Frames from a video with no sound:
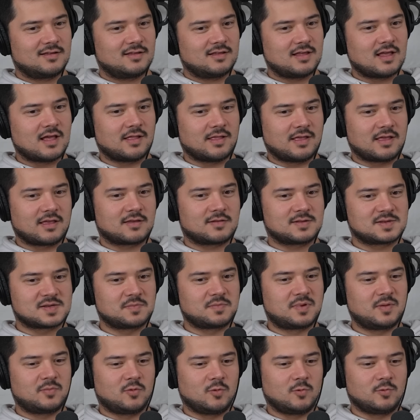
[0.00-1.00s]
Yeah, like
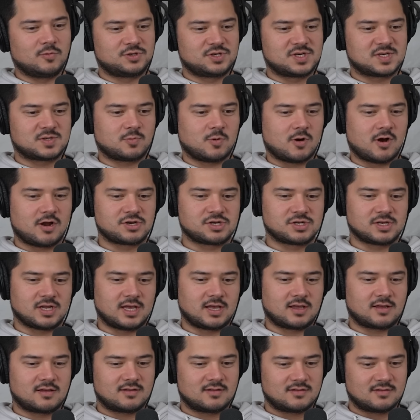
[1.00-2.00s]
some people will just watch
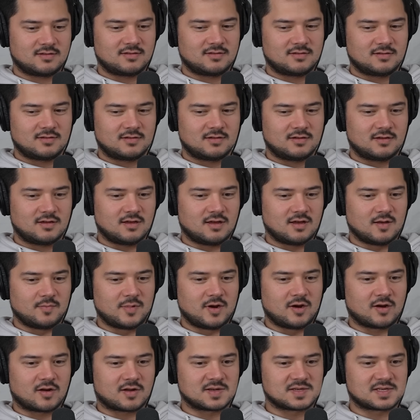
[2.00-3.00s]
like
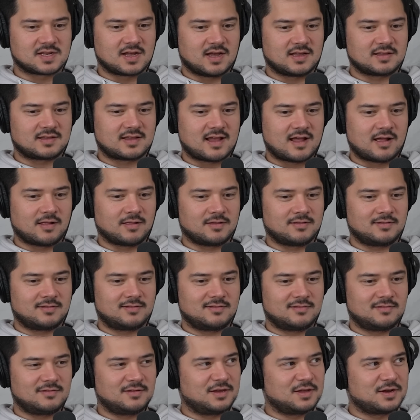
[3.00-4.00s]
America's Got Talent,
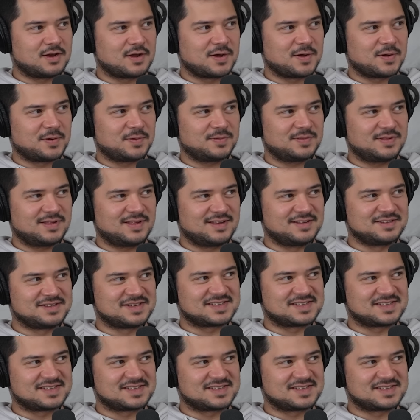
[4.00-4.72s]
you know, and